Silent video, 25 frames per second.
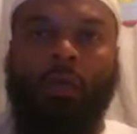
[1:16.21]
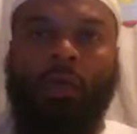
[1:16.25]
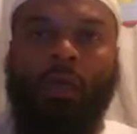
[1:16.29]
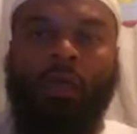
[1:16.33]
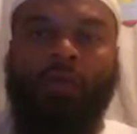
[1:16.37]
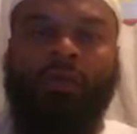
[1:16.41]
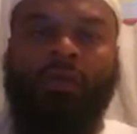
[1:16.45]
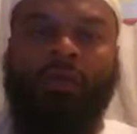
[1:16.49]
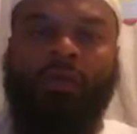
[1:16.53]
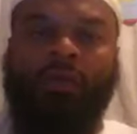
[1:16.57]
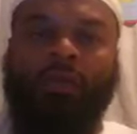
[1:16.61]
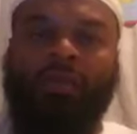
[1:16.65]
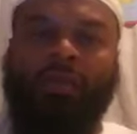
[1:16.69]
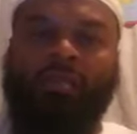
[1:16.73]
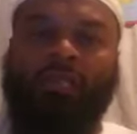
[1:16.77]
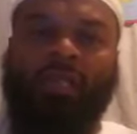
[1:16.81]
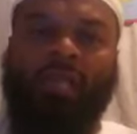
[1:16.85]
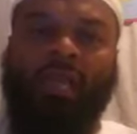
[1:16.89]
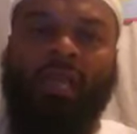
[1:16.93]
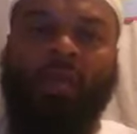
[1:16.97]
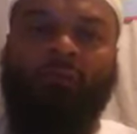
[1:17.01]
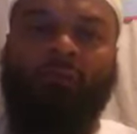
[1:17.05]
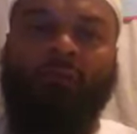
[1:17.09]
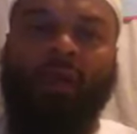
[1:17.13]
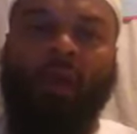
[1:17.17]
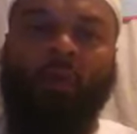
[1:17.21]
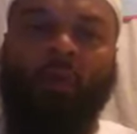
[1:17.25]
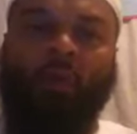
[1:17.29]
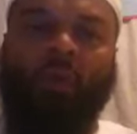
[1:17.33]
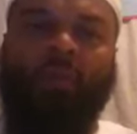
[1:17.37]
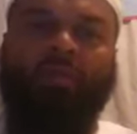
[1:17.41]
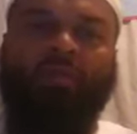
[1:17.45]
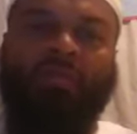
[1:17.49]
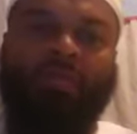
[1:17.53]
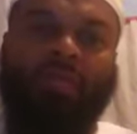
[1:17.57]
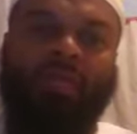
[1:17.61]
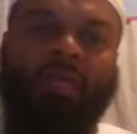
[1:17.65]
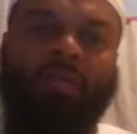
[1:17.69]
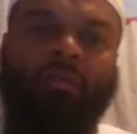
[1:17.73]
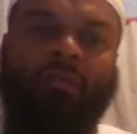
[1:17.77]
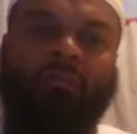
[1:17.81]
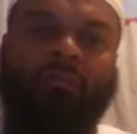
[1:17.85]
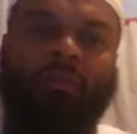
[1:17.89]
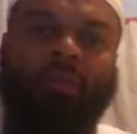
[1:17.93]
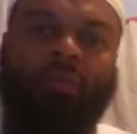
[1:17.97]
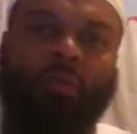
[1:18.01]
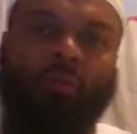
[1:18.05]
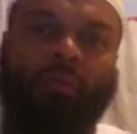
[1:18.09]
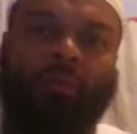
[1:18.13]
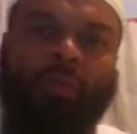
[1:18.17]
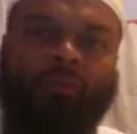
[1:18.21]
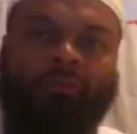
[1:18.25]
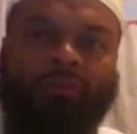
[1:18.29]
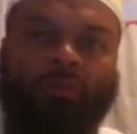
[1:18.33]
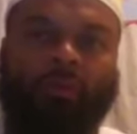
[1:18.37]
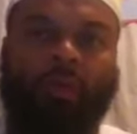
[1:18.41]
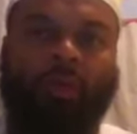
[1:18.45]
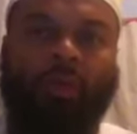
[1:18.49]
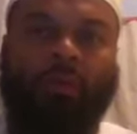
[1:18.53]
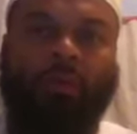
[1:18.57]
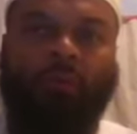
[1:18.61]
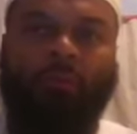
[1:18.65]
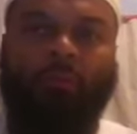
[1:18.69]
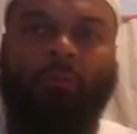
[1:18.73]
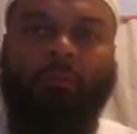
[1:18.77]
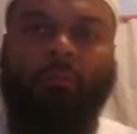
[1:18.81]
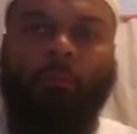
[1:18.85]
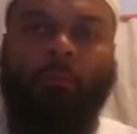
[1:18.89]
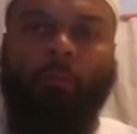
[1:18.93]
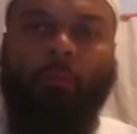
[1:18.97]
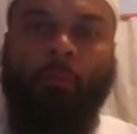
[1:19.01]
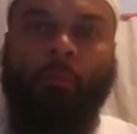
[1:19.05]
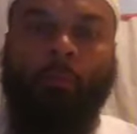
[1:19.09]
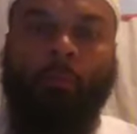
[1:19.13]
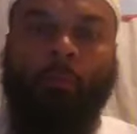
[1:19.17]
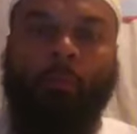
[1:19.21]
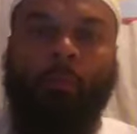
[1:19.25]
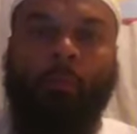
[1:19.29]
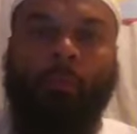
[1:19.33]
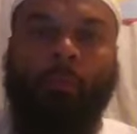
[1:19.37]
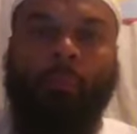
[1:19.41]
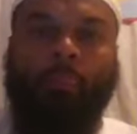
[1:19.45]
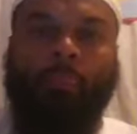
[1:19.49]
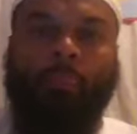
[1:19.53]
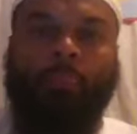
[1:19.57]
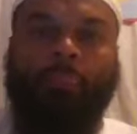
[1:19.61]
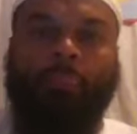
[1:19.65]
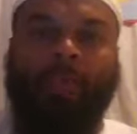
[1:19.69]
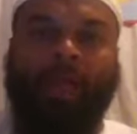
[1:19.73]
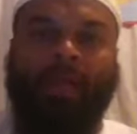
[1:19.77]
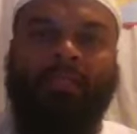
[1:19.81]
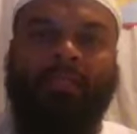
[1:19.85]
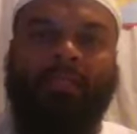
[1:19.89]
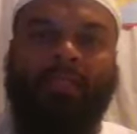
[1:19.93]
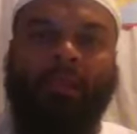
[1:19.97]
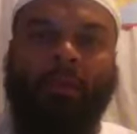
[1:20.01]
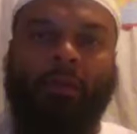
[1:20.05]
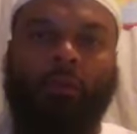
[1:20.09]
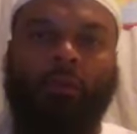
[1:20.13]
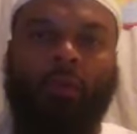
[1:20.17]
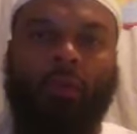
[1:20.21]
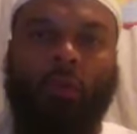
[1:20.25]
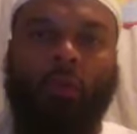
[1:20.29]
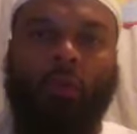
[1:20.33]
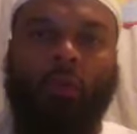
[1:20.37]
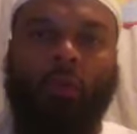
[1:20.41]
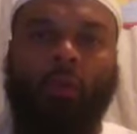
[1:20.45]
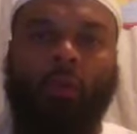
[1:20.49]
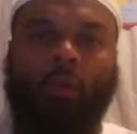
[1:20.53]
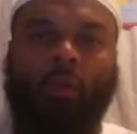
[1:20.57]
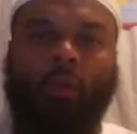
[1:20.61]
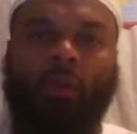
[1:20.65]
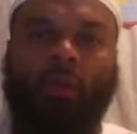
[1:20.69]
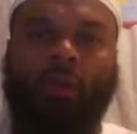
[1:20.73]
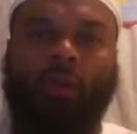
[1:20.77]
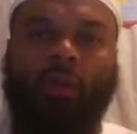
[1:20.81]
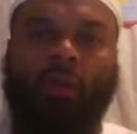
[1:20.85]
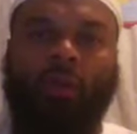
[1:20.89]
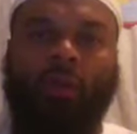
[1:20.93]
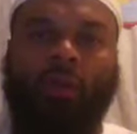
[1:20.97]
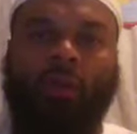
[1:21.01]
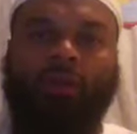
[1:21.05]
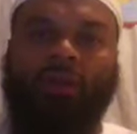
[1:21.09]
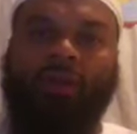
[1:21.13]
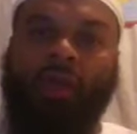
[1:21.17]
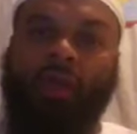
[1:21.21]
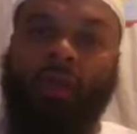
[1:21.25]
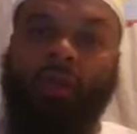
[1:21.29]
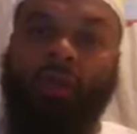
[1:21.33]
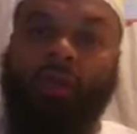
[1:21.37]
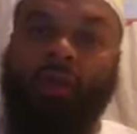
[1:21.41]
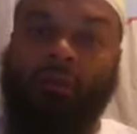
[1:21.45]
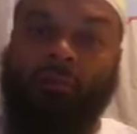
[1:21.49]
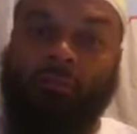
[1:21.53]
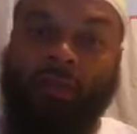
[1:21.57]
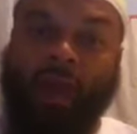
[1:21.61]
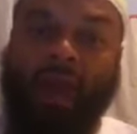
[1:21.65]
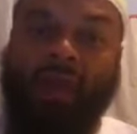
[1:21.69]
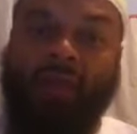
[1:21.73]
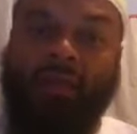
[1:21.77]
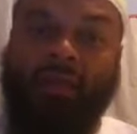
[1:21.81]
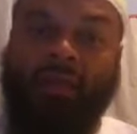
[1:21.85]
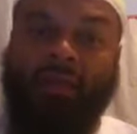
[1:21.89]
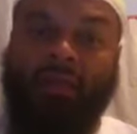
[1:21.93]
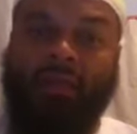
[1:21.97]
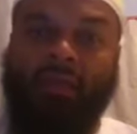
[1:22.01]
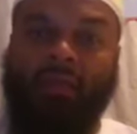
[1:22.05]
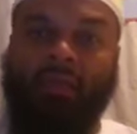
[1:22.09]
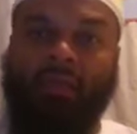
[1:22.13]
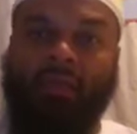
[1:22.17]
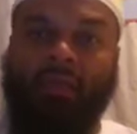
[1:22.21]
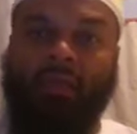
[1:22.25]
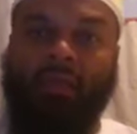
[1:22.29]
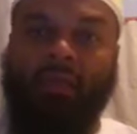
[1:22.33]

And they are enslaved by what seems to be freedom, as they are told and they are commanded